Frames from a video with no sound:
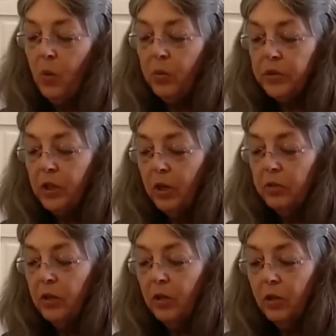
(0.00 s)
was
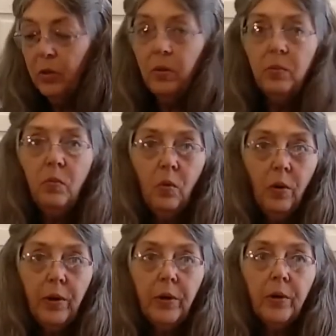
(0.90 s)
called the Load
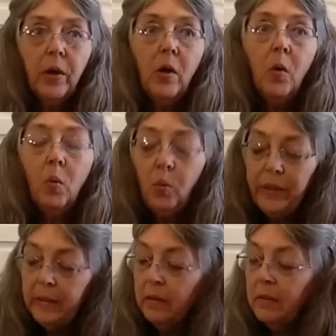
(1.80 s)
Warrior
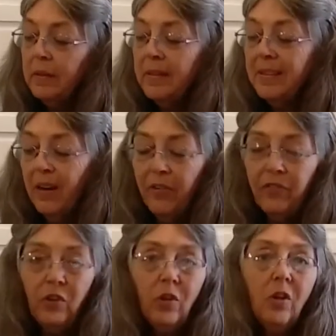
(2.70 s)
Wheeled
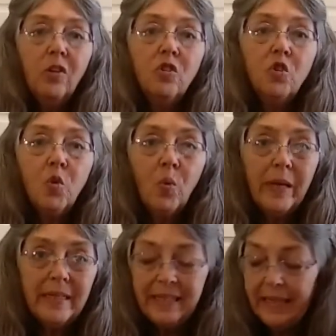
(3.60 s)
Duffel
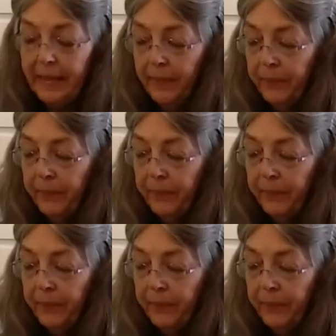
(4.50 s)
20.